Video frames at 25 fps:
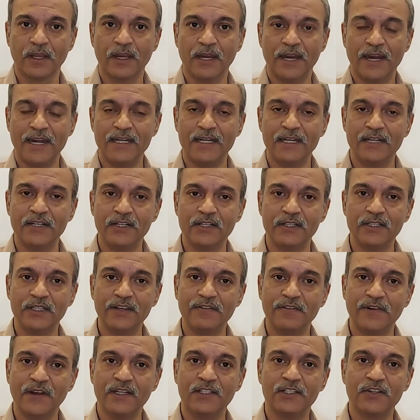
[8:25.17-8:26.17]
And under the
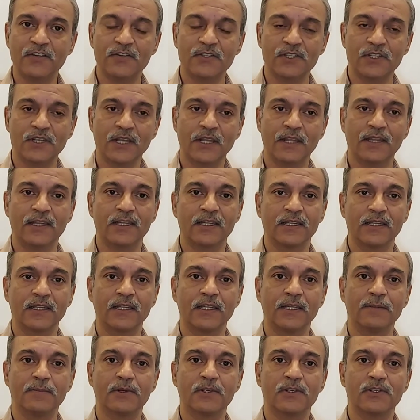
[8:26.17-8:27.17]
effect of sun,
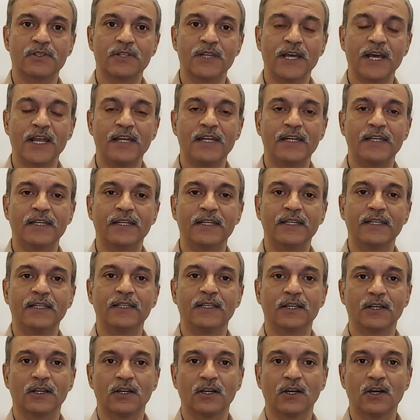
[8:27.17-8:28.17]
the
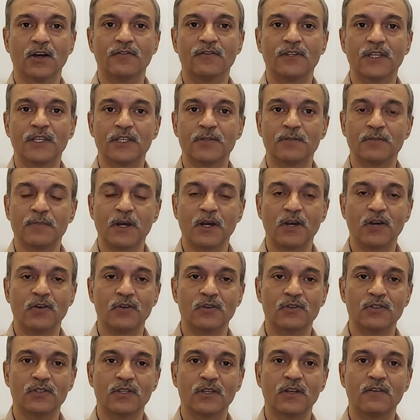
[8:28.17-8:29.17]
personality of the
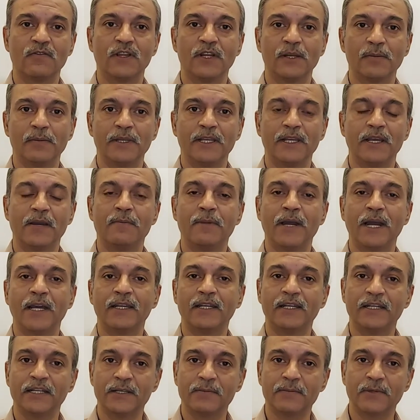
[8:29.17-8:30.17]
spouse will be a
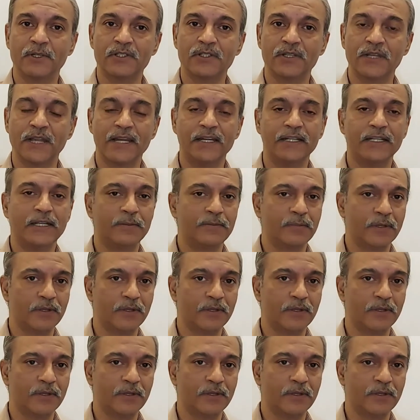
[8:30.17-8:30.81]
magnetic personality.